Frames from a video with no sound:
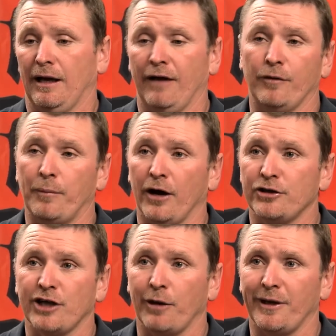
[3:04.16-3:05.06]
every
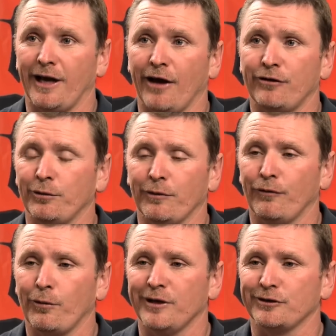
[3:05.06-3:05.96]
boat show we go to
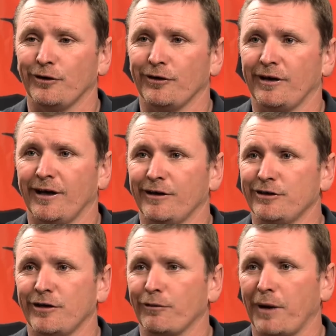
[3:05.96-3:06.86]
we've always got uh, the
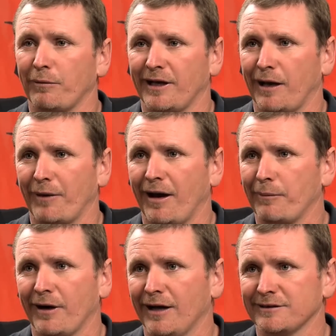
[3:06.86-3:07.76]
general public coming
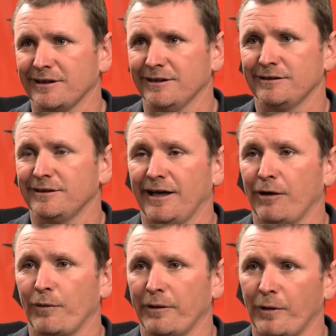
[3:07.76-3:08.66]
up and asking us you
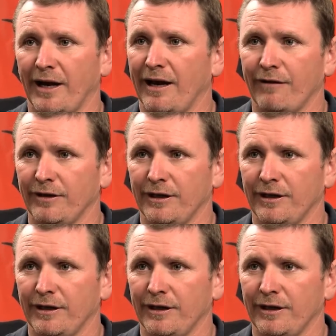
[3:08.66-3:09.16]
know when we're going to have